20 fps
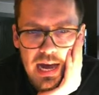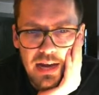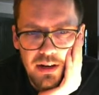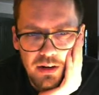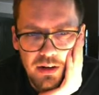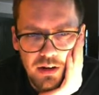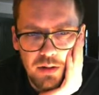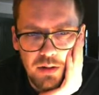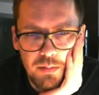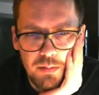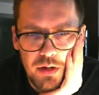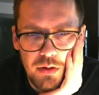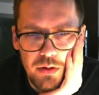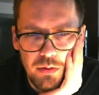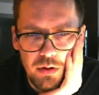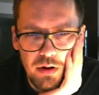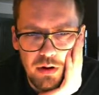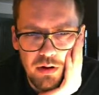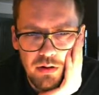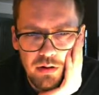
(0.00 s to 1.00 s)
a
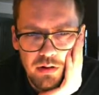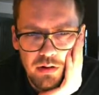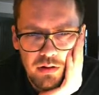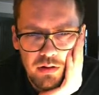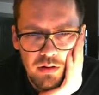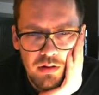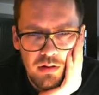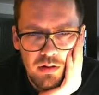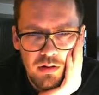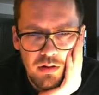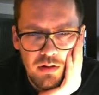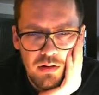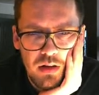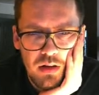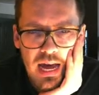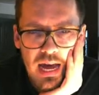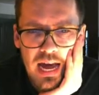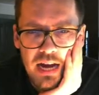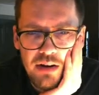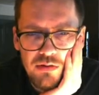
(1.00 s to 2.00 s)
commuter,
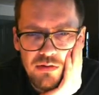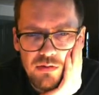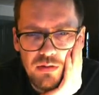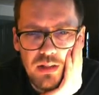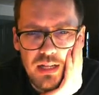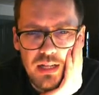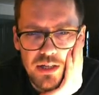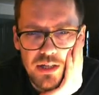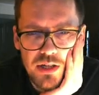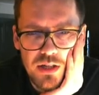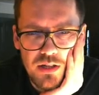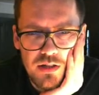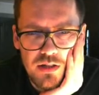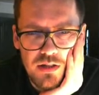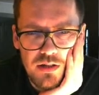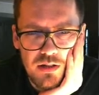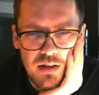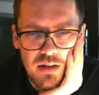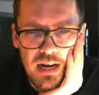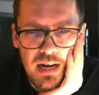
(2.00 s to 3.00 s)
and
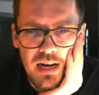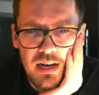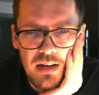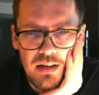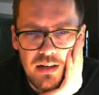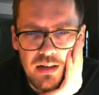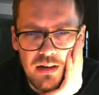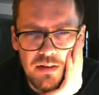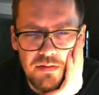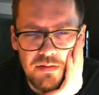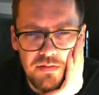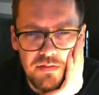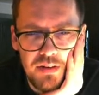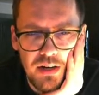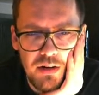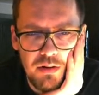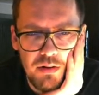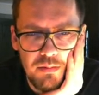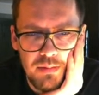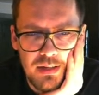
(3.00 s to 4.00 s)
religious, and an
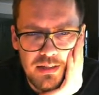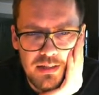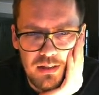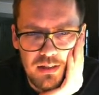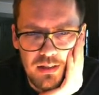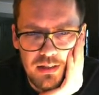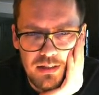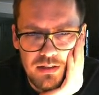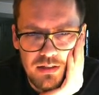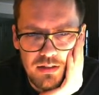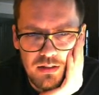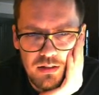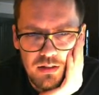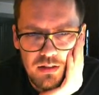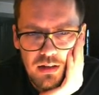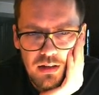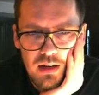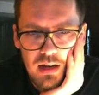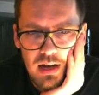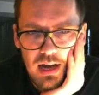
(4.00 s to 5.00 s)
environmentalist,
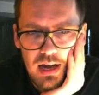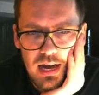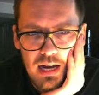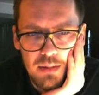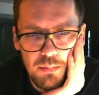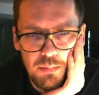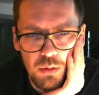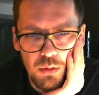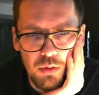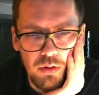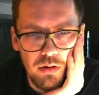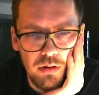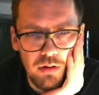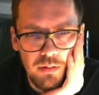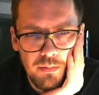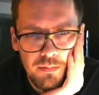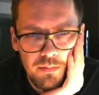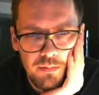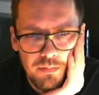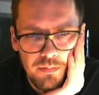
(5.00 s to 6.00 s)
and poor.
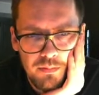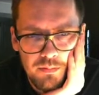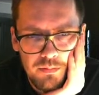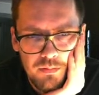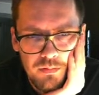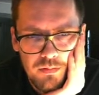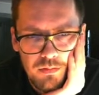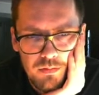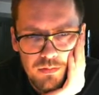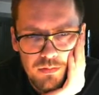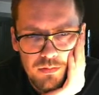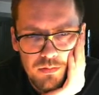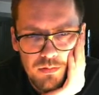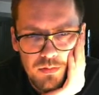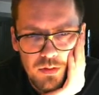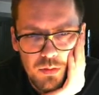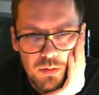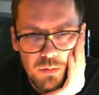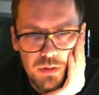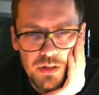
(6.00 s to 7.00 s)

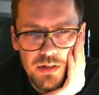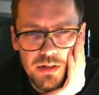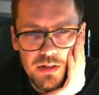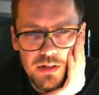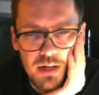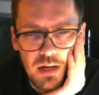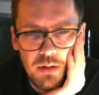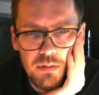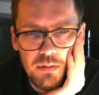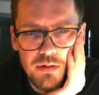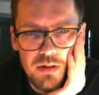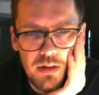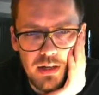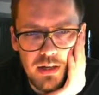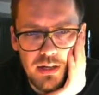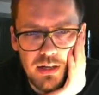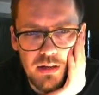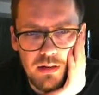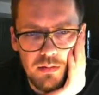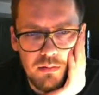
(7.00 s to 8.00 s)
Which sounds
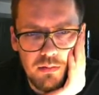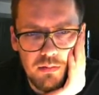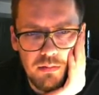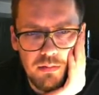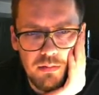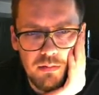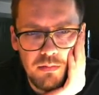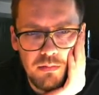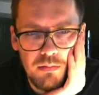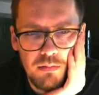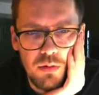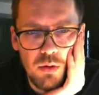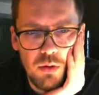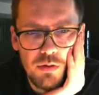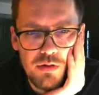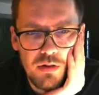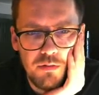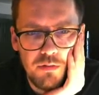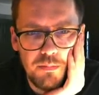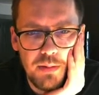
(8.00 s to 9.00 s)
like
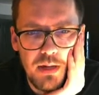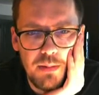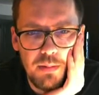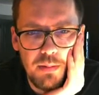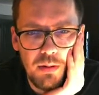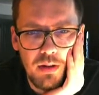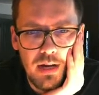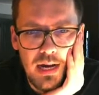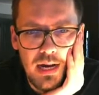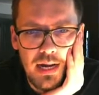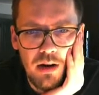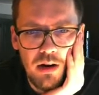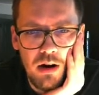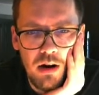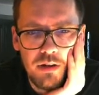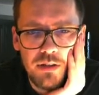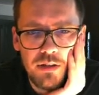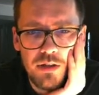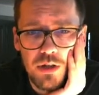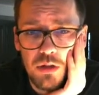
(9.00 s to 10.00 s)
most of people at
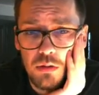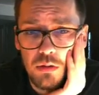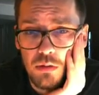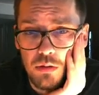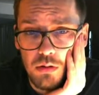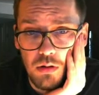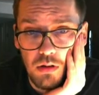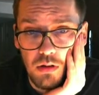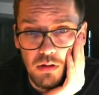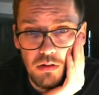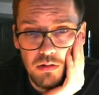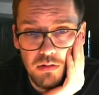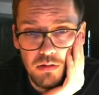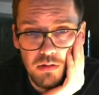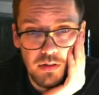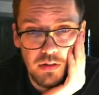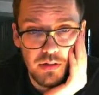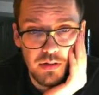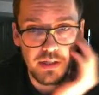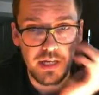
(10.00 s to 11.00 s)
art school.
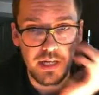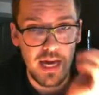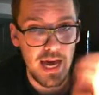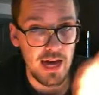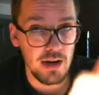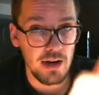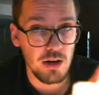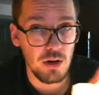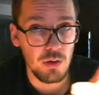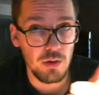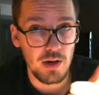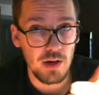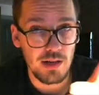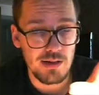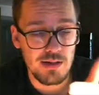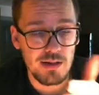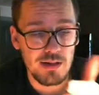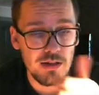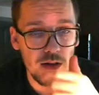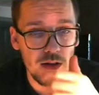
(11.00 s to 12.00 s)
Yeah, go with it.